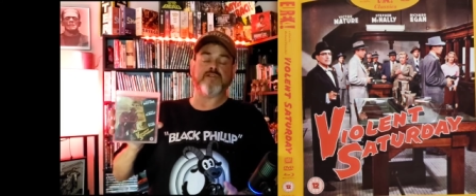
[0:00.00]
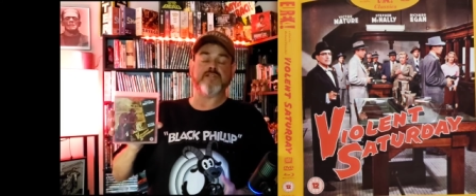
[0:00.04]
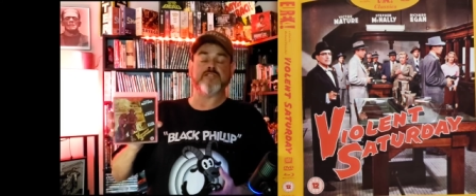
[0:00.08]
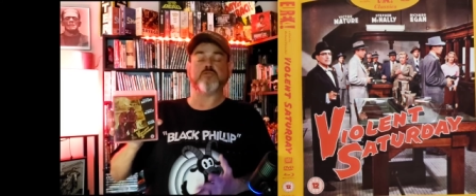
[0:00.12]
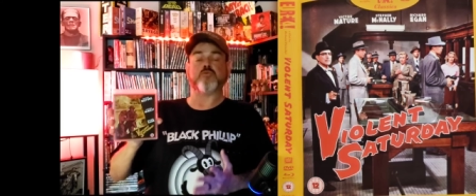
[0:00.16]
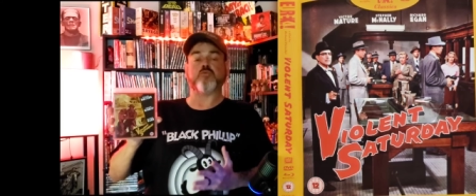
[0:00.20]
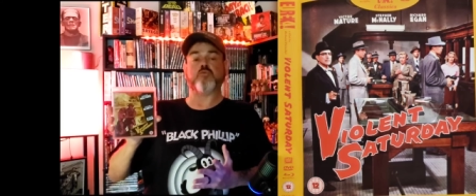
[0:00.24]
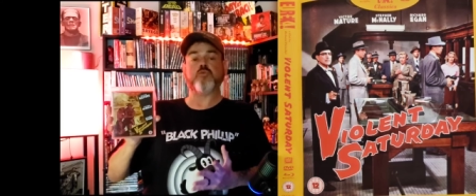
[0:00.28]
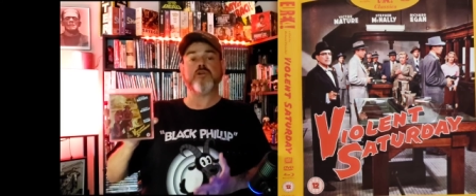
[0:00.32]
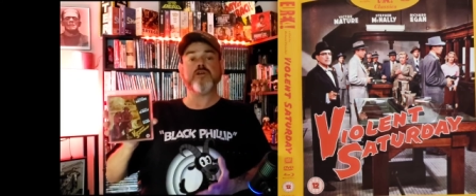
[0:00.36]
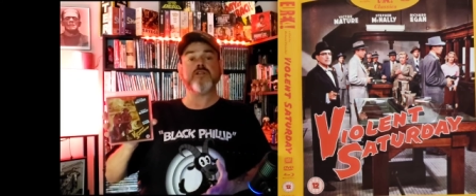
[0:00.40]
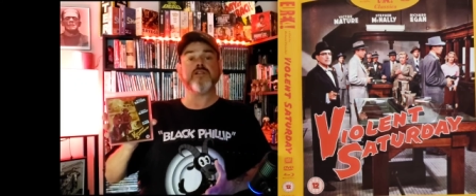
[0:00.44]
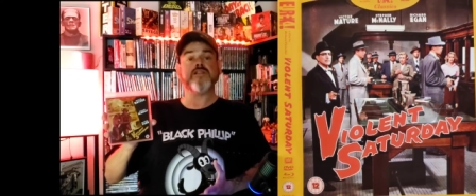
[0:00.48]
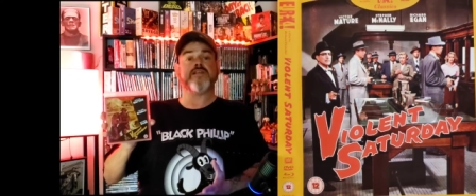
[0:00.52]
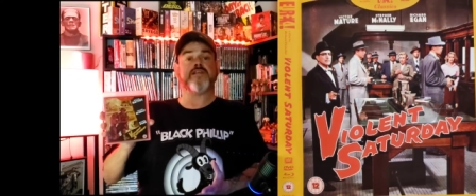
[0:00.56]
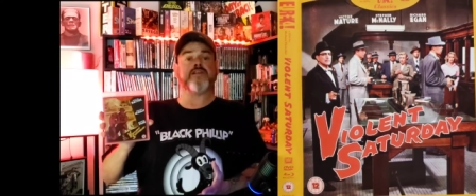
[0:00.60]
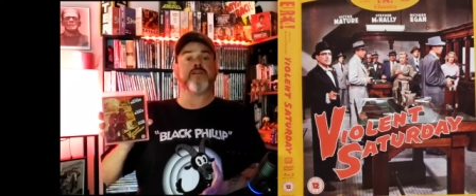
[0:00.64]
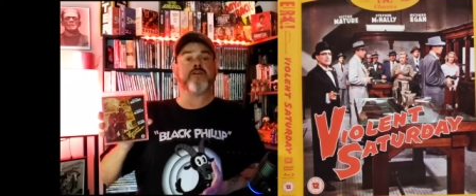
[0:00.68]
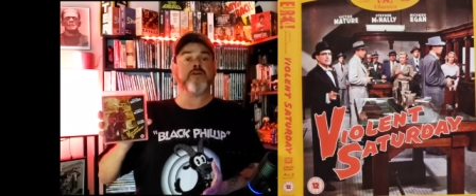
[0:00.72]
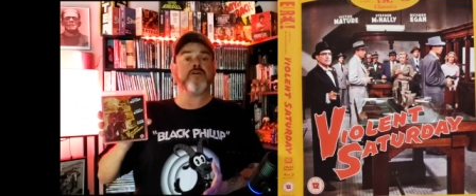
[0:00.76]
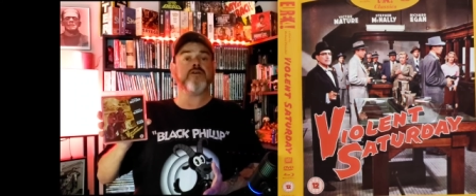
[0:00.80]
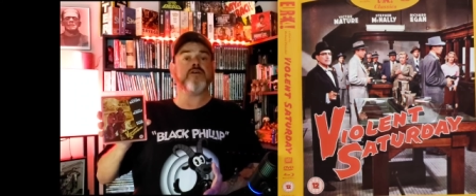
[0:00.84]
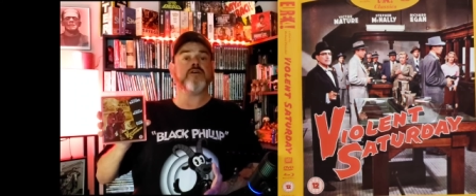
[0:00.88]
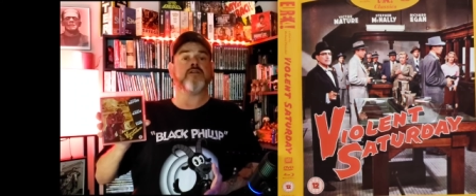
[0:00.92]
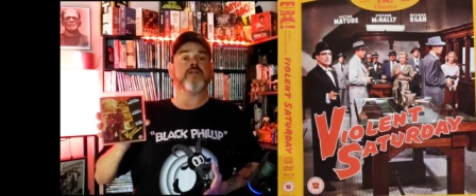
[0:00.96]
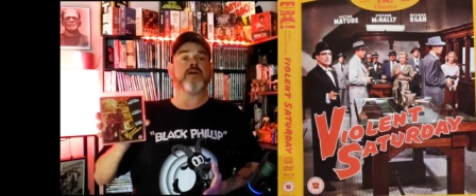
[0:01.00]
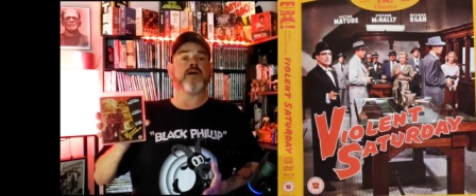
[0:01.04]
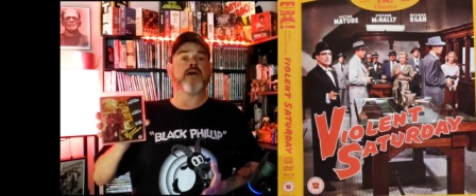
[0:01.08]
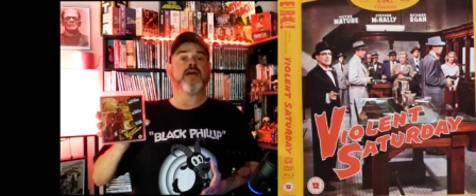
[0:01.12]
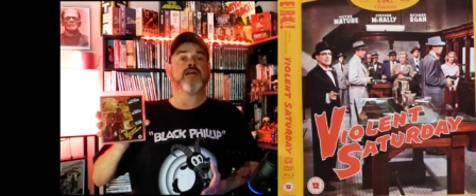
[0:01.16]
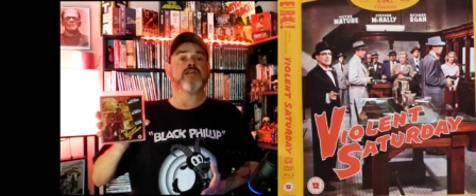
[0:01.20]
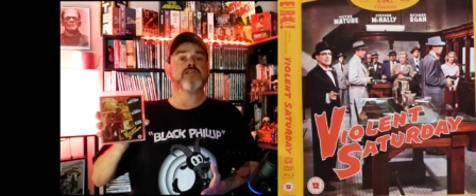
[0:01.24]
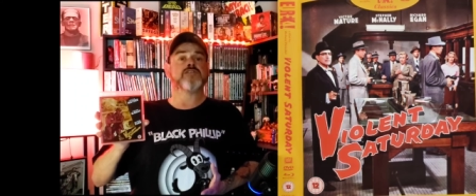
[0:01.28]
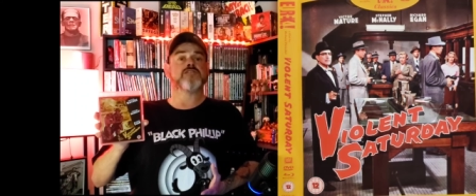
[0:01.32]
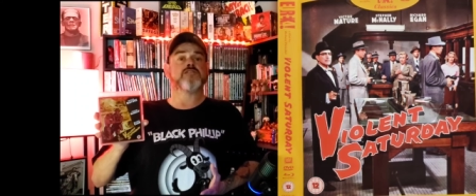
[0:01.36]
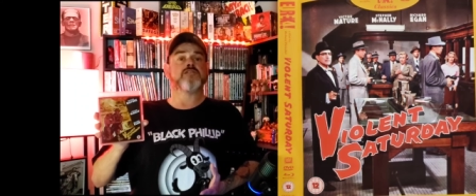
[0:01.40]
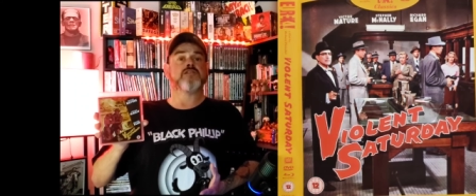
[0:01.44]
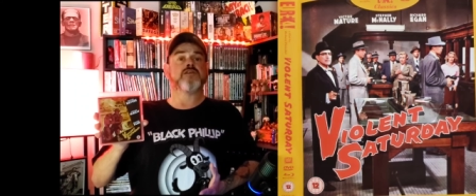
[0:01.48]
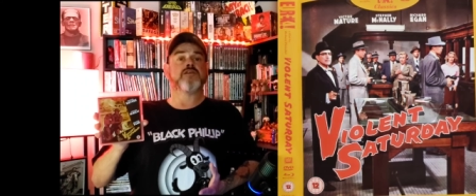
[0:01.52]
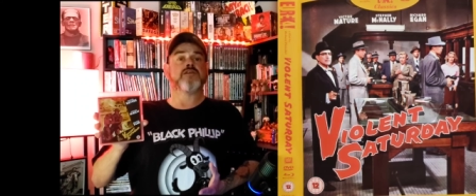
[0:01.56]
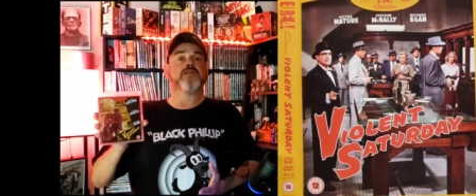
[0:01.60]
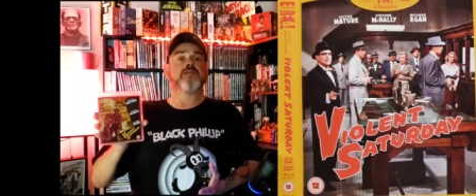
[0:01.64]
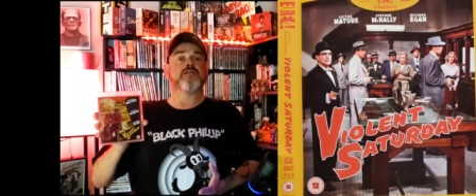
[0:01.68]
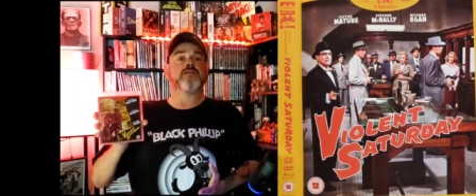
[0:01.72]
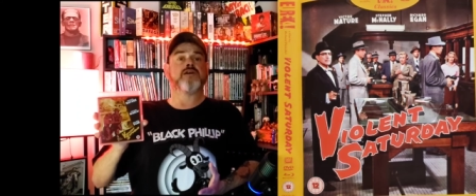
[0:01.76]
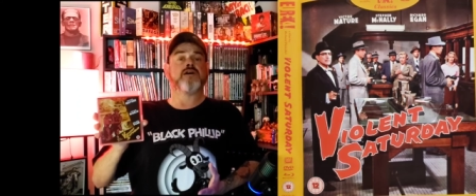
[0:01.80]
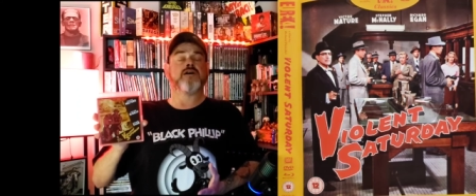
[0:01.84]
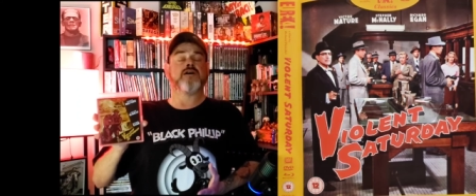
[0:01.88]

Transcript: and it's really good actually.